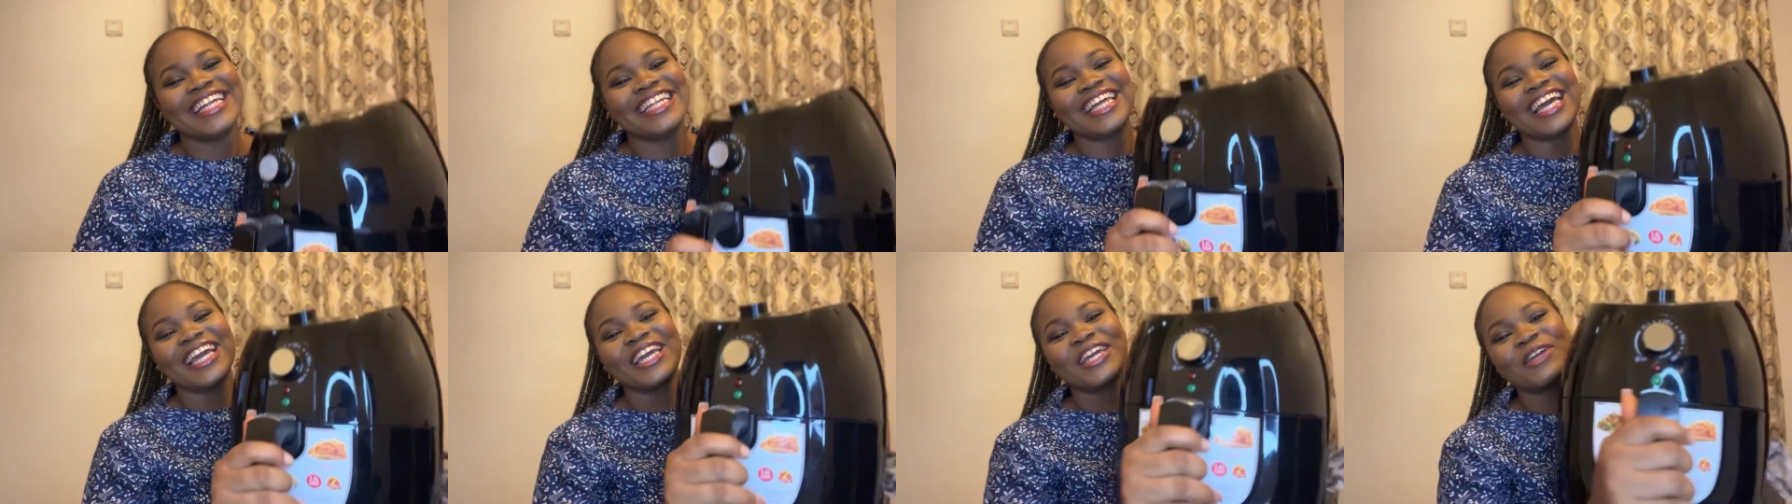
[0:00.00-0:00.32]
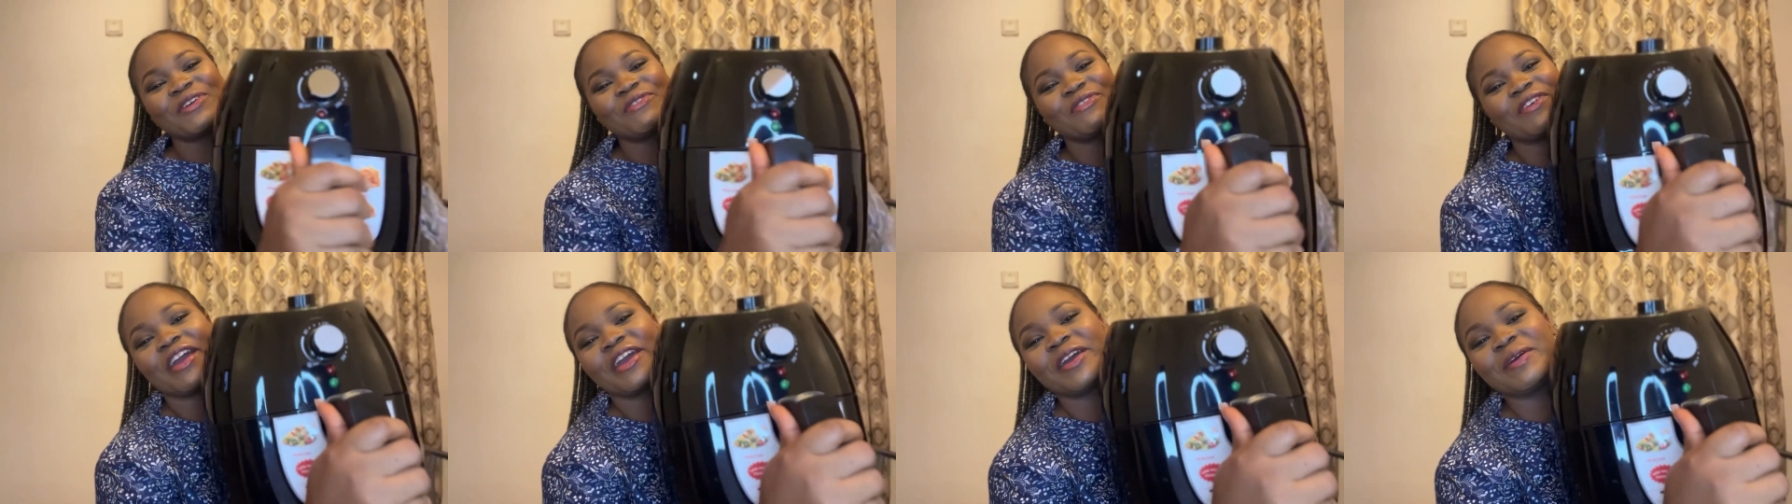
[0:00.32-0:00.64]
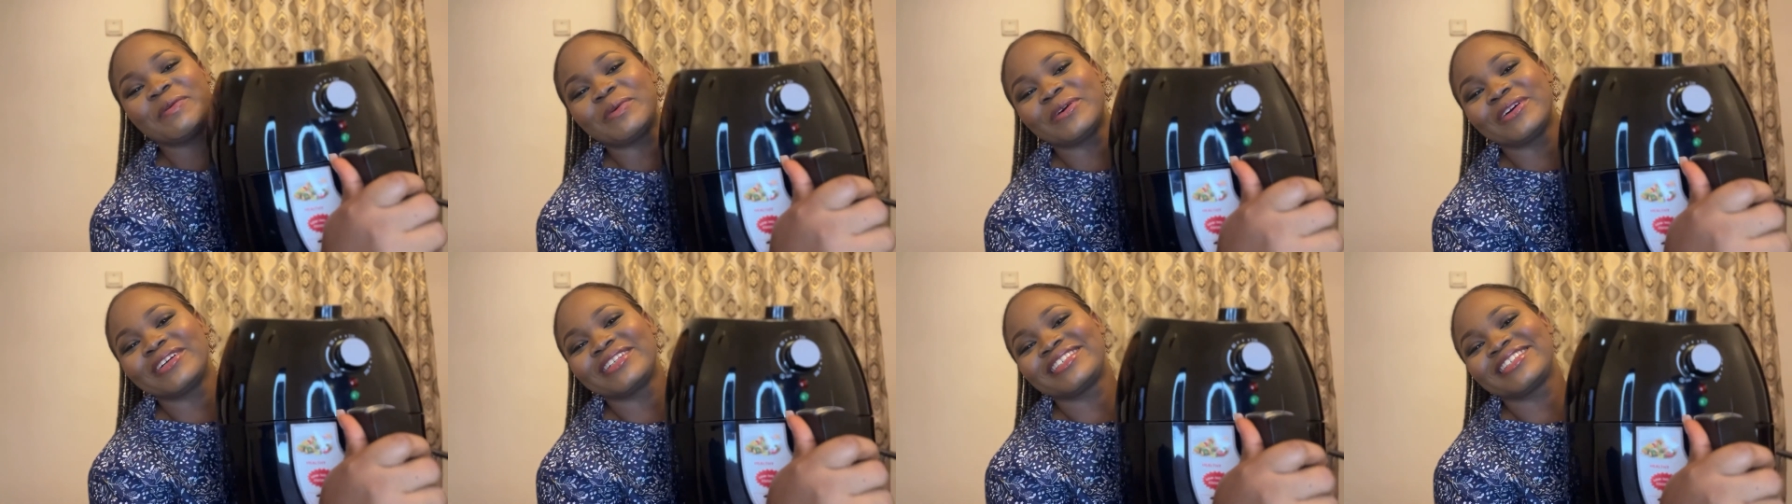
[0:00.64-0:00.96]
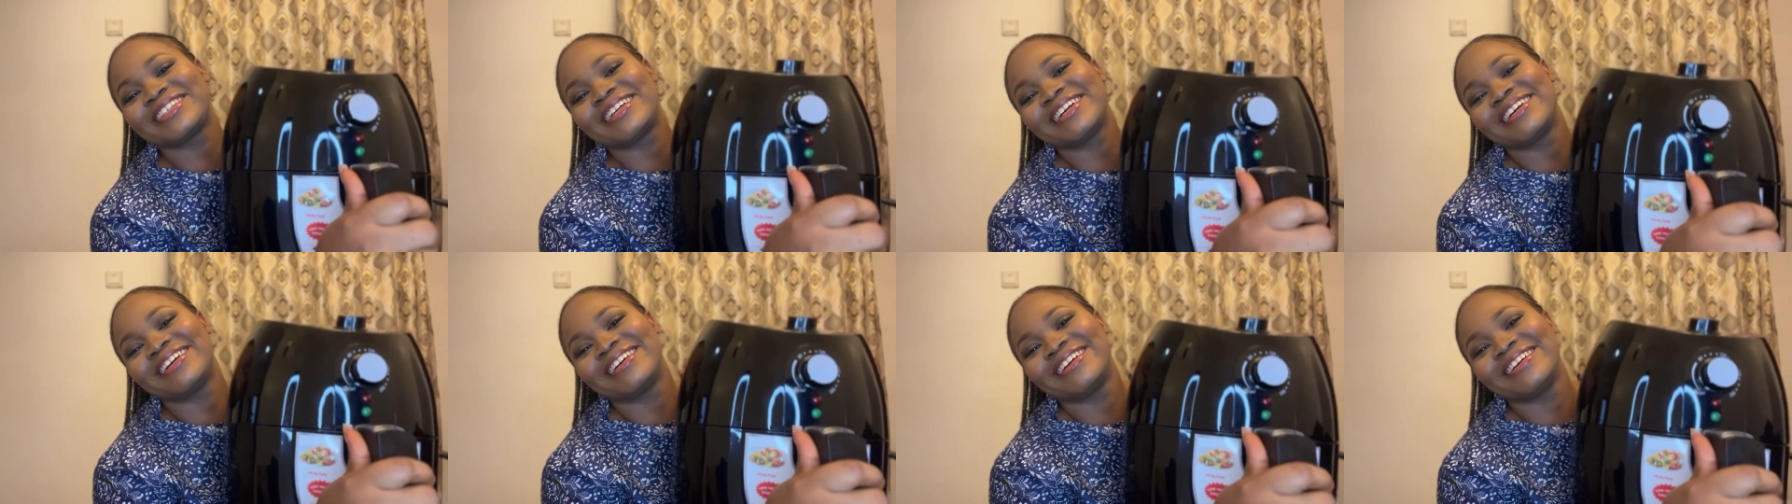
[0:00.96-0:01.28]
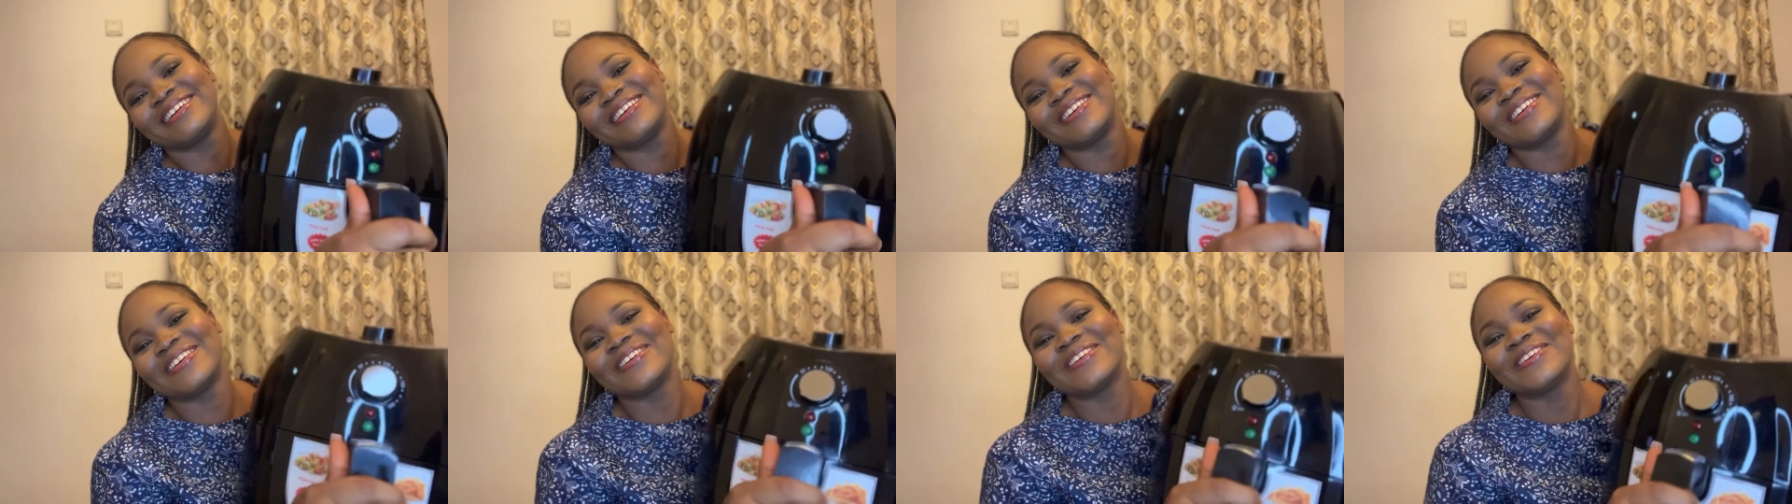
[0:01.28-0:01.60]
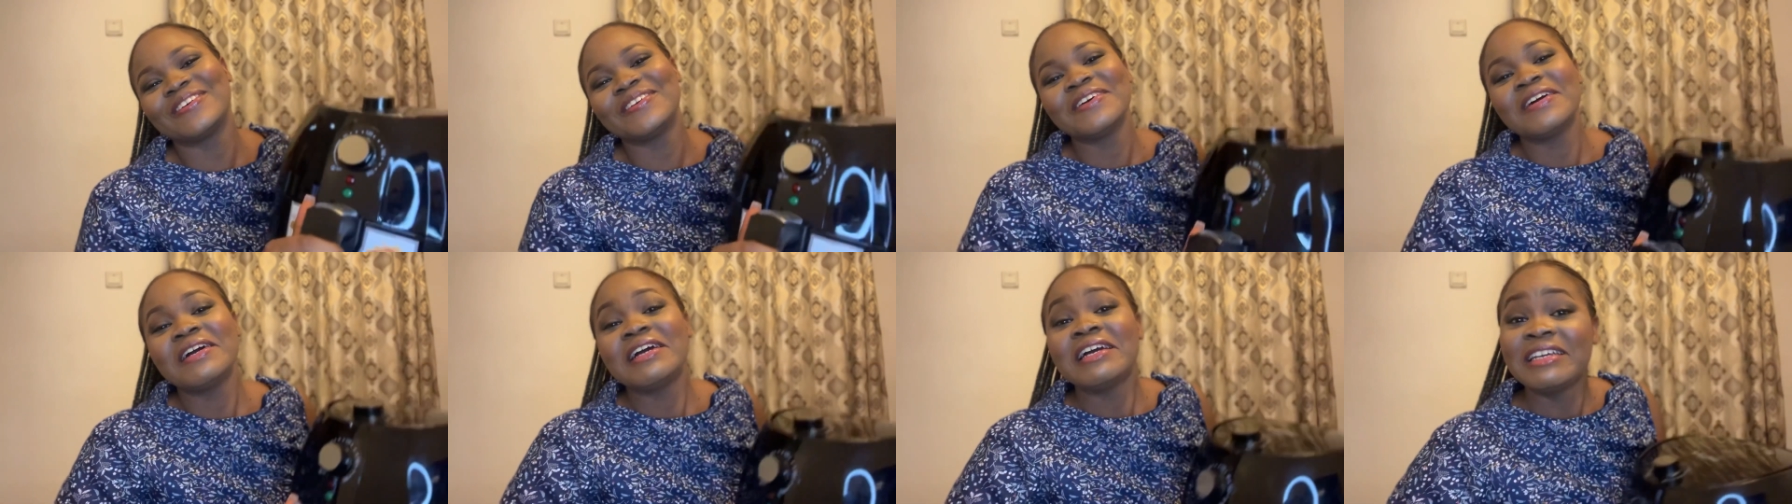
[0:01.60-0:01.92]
thank you very much, girl.